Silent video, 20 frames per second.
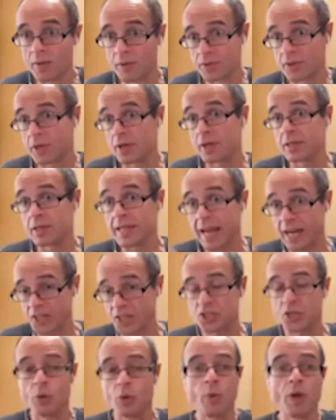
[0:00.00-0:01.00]
the
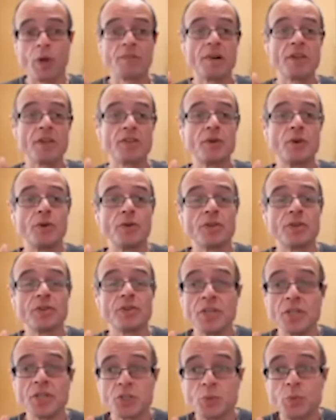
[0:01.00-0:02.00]
lecture whether I thought that
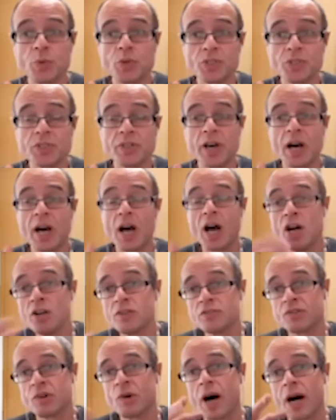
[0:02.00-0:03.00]
this was an
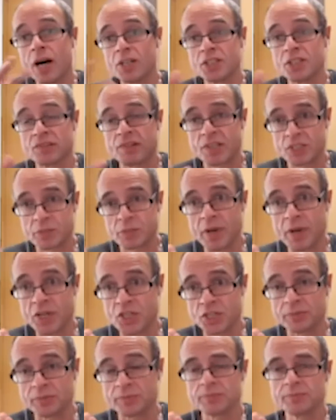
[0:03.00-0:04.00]
over or
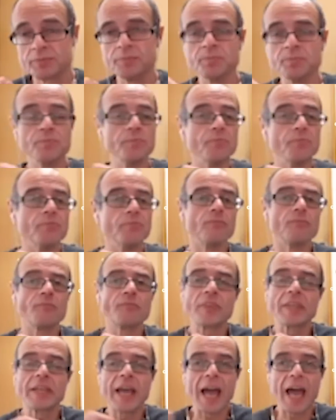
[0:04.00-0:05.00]
underestimation,
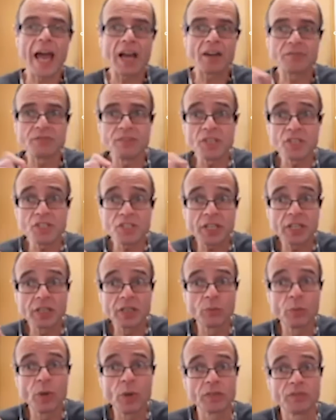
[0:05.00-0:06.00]
every
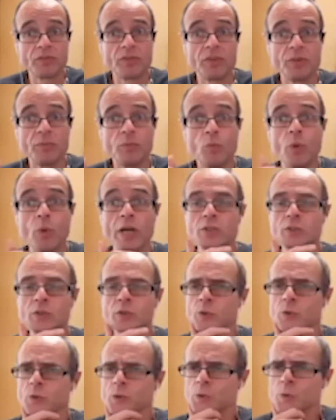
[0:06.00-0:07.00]
single one of them went,
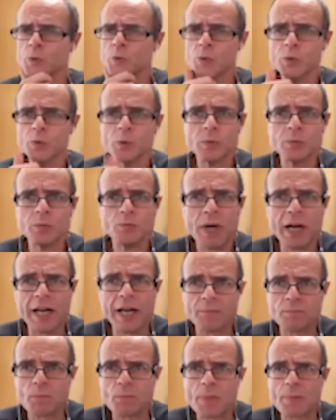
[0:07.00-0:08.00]

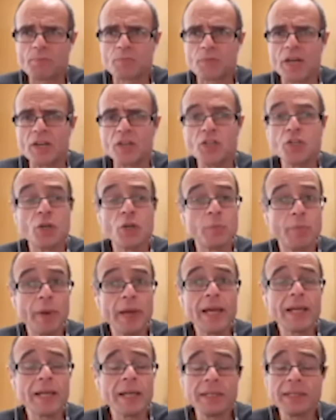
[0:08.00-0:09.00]
Mike, you're
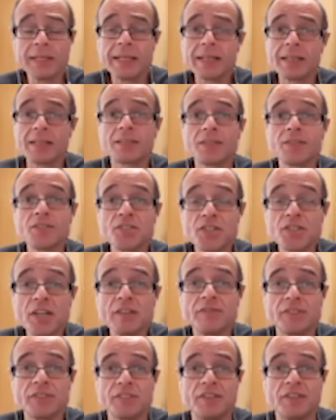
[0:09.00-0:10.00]
being a little
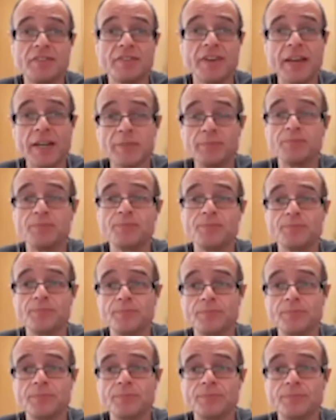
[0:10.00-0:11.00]
conservative here.
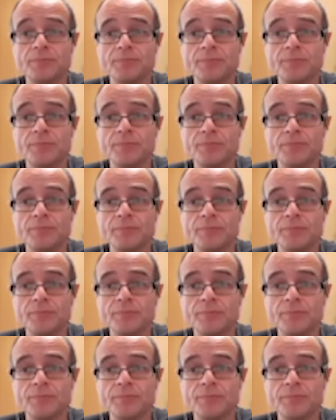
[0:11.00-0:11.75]
I was going to say, I